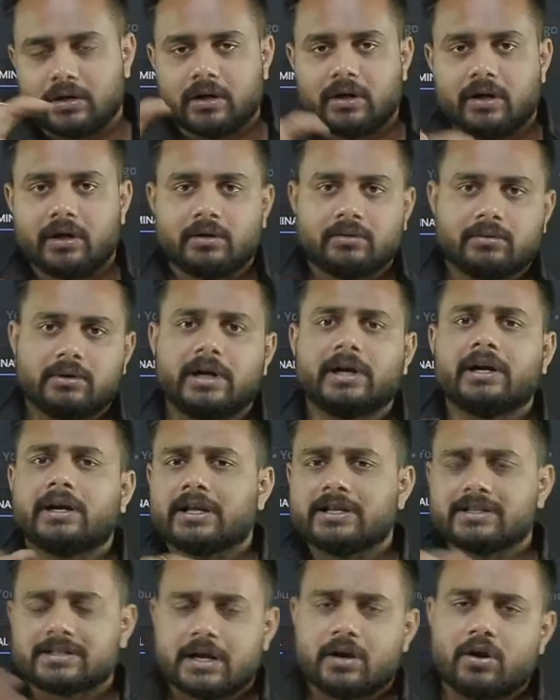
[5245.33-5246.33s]

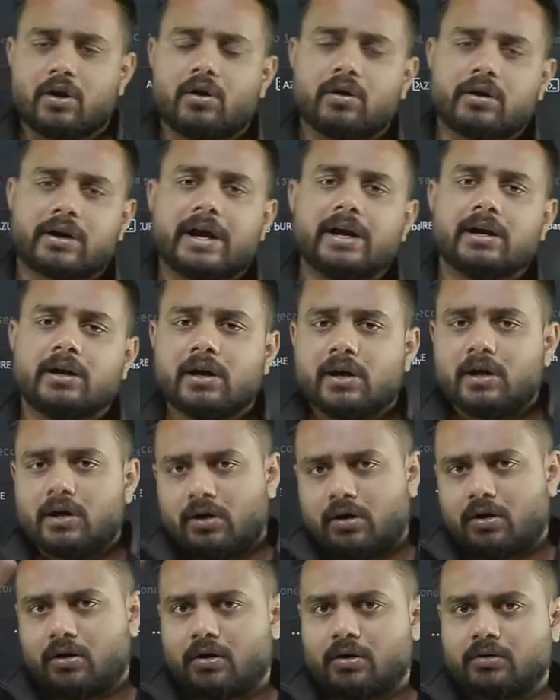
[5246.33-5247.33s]
lintings and all, right,
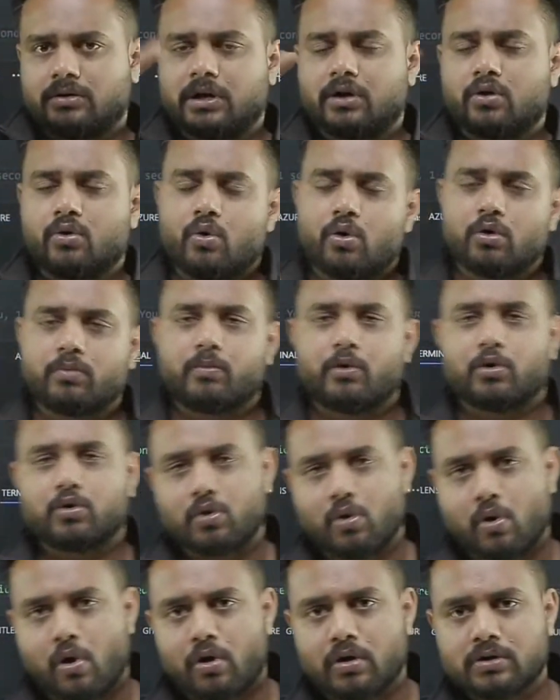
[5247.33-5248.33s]
or the code
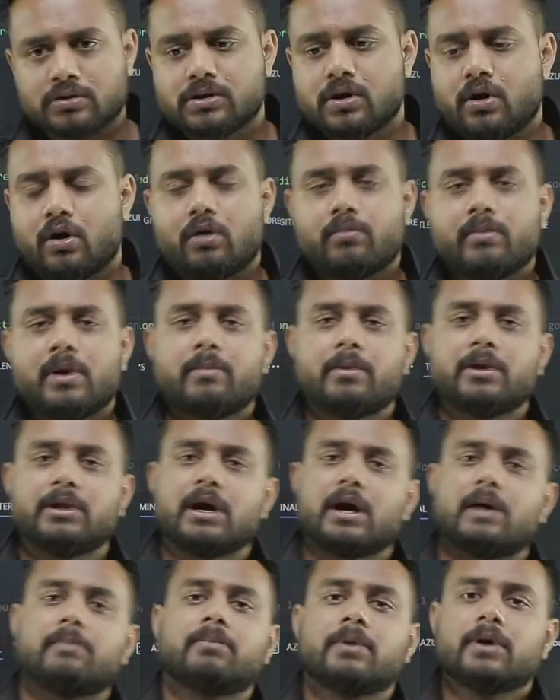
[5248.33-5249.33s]
protocols, or maybe
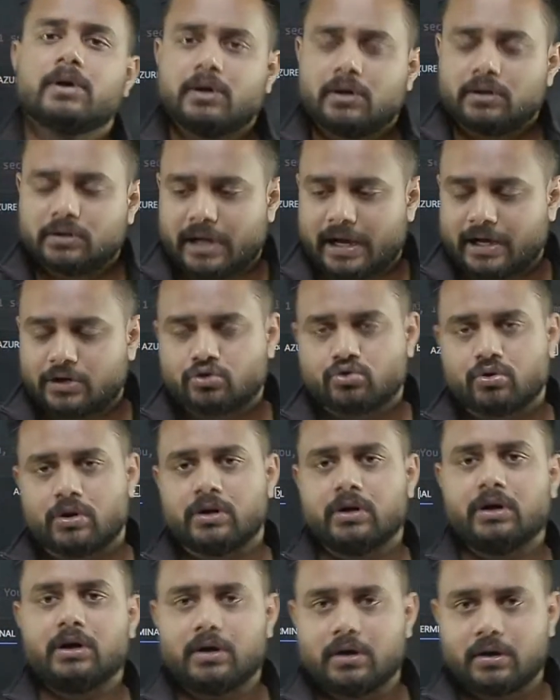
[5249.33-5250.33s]
the
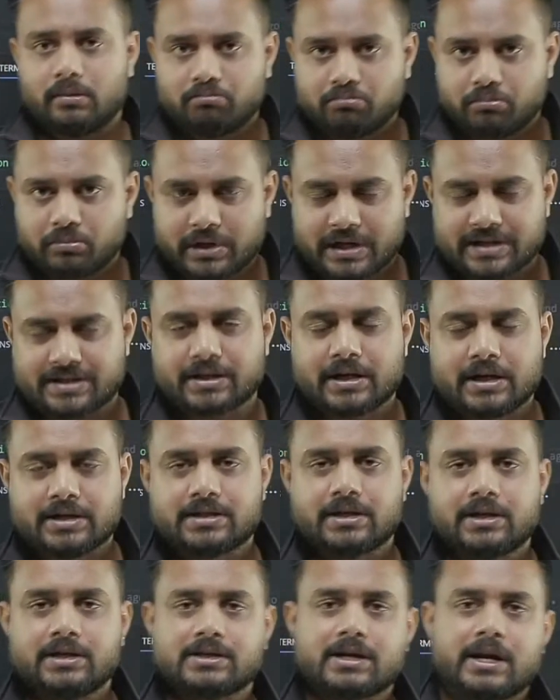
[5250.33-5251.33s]
actual test
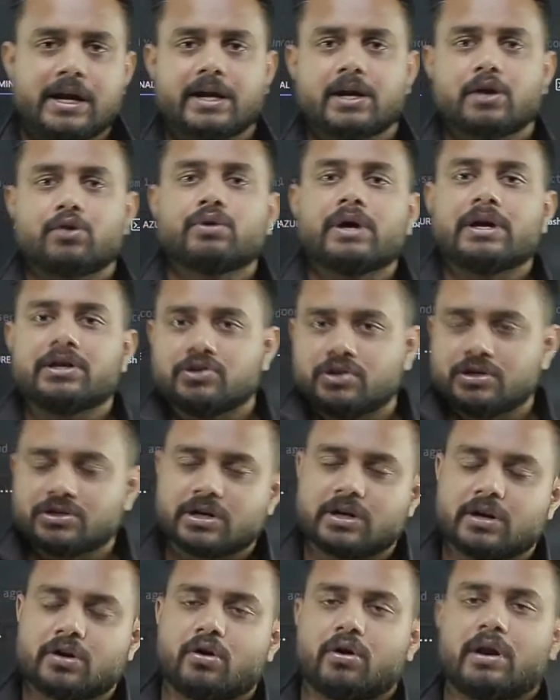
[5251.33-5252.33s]
cases related to the ingestion
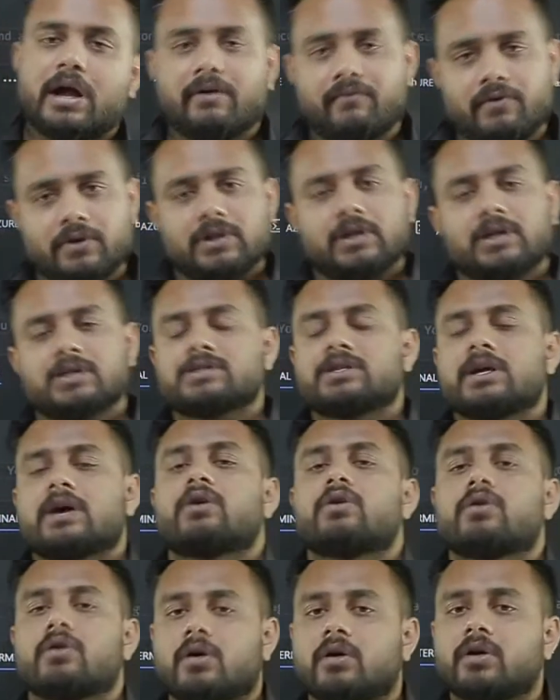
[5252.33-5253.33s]
and all, everything is there or
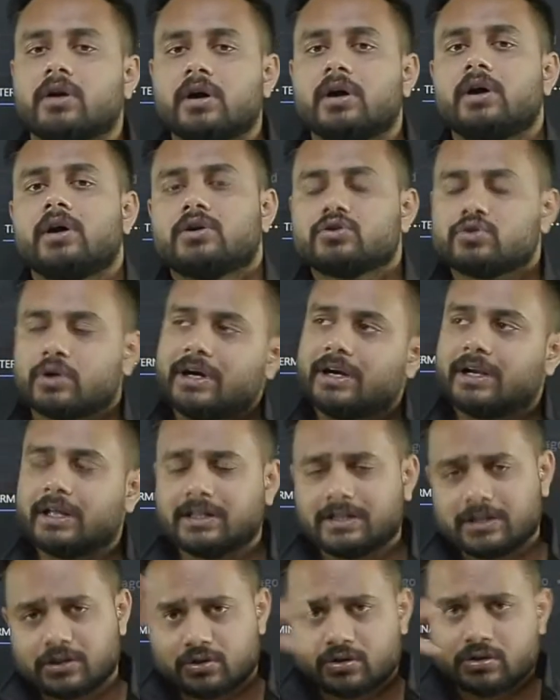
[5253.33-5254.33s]
not. So until
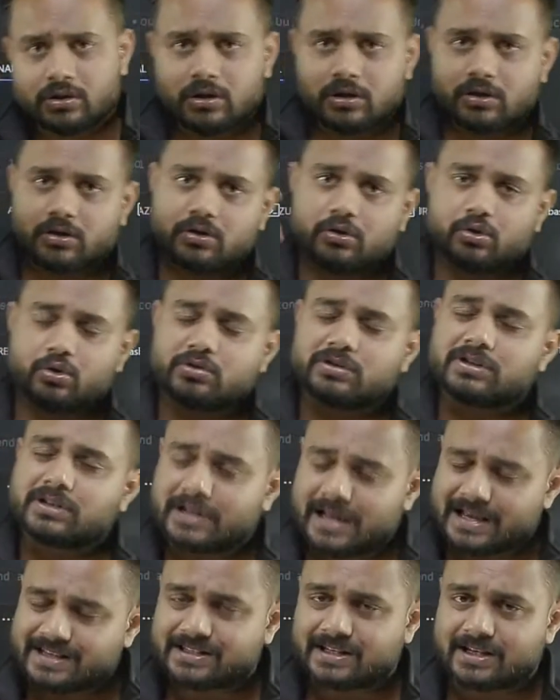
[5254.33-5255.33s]
this those
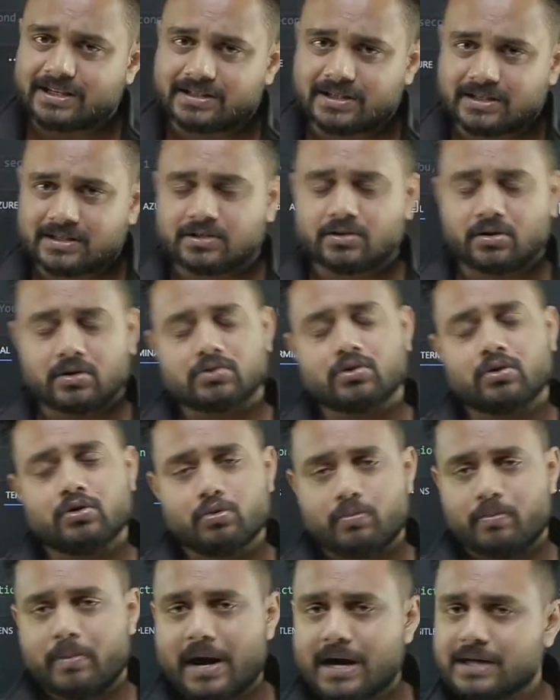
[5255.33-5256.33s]
test cases is not going to
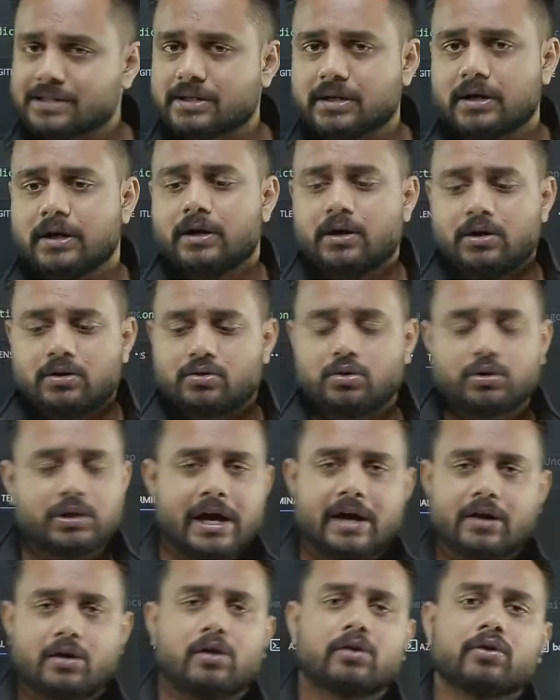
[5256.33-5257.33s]
pass, so they are
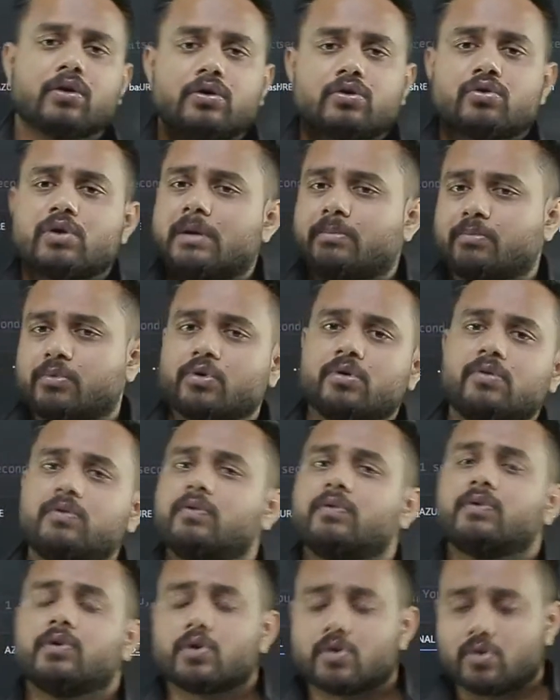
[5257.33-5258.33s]
not going to approve
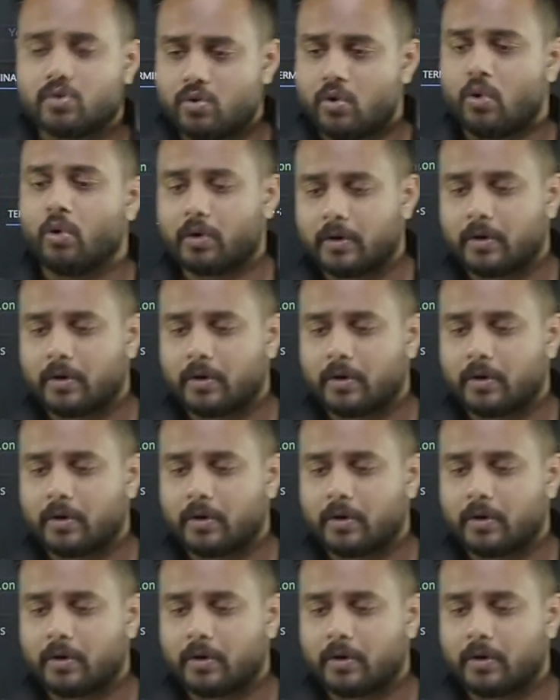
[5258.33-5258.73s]
your code.